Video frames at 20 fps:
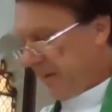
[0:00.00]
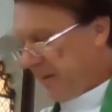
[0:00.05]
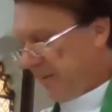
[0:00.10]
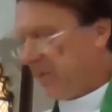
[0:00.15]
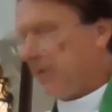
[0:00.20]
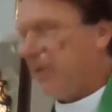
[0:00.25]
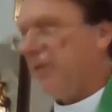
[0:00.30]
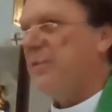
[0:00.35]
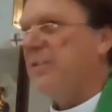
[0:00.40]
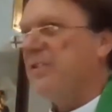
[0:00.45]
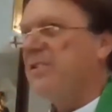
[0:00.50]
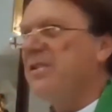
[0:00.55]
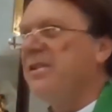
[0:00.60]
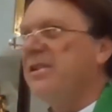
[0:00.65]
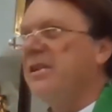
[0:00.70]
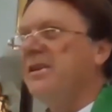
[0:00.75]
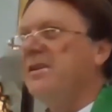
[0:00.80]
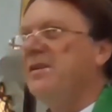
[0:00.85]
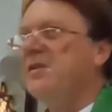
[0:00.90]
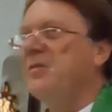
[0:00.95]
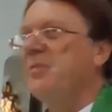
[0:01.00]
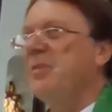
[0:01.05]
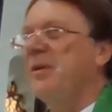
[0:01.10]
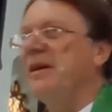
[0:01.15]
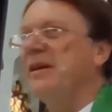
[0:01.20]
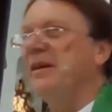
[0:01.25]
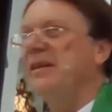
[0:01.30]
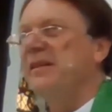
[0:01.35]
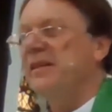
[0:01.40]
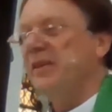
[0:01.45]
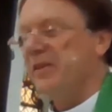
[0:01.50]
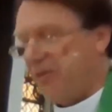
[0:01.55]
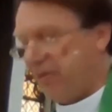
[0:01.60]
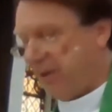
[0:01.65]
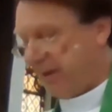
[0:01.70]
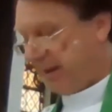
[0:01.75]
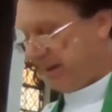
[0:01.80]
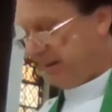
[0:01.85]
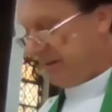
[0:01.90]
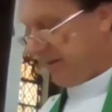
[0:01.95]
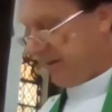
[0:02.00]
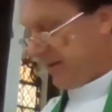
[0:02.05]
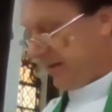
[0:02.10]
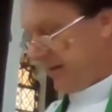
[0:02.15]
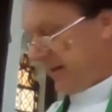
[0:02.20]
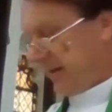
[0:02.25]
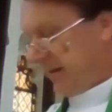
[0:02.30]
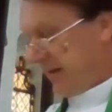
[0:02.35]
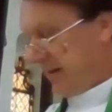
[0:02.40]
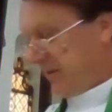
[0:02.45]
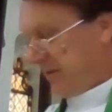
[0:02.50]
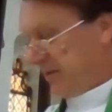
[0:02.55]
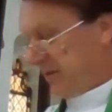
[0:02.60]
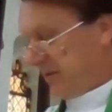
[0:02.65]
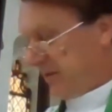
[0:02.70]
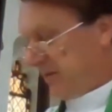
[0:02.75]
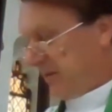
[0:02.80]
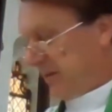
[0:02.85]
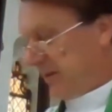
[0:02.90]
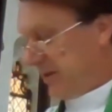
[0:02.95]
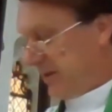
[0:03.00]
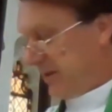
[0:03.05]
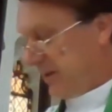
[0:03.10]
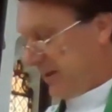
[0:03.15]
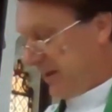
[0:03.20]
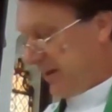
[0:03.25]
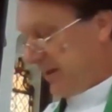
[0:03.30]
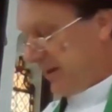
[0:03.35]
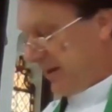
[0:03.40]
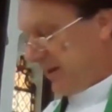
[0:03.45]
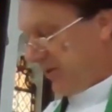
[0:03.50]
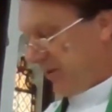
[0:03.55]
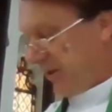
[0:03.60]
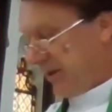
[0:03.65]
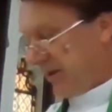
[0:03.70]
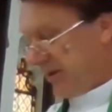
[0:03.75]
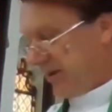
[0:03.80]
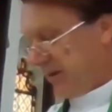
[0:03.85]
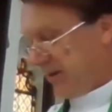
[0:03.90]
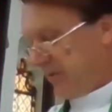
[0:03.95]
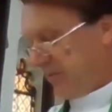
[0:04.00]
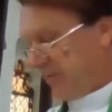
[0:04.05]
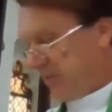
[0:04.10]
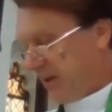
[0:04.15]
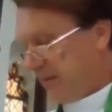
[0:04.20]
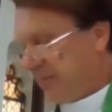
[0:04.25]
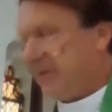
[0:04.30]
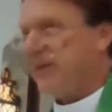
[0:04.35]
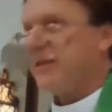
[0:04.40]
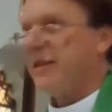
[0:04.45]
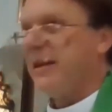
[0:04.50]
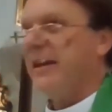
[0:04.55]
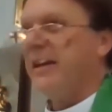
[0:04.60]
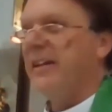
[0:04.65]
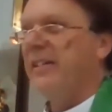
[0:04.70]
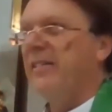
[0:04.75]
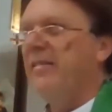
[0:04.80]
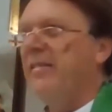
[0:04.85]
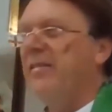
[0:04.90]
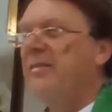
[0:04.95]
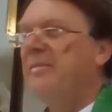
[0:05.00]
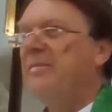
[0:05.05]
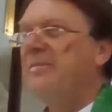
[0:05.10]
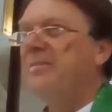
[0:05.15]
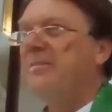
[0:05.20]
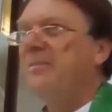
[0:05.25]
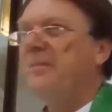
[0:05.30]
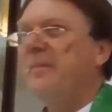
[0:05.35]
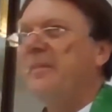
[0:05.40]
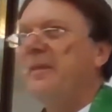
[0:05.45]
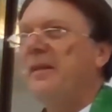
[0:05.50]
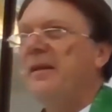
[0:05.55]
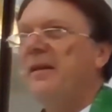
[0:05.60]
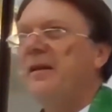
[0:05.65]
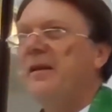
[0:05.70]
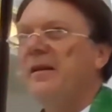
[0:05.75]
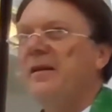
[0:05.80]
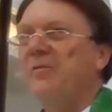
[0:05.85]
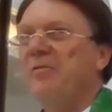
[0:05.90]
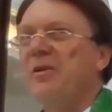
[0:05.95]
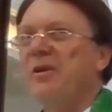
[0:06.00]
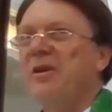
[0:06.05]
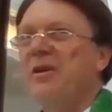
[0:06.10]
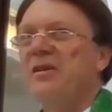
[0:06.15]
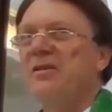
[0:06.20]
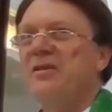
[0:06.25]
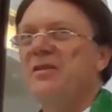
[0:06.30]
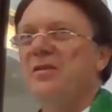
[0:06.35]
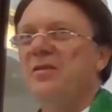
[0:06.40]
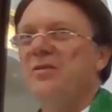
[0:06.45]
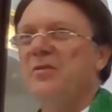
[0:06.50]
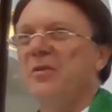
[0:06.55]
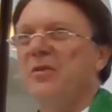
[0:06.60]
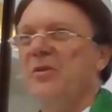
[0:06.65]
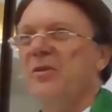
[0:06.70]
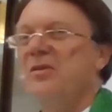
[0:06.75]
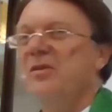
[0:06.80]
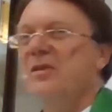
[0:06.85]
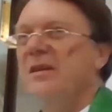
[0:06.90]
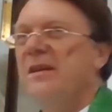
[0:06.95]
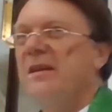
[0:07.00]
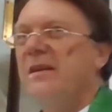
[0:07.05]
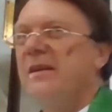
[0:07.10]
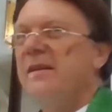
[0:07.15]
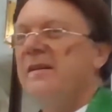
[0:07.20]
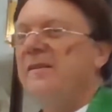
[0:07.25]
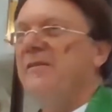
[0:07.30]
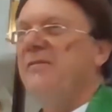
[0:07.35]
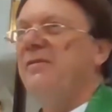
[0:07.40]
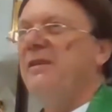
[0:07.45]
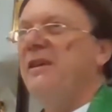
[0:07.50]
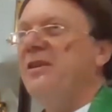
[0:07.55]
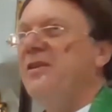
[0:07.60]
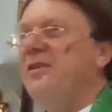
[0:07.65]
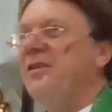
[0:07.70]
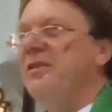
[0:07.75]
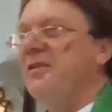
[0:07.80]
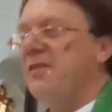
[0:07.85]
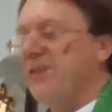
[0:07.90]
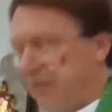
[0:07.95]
Well, the vision that inspired the Israelites was of this great promised land. It rehearses for us the features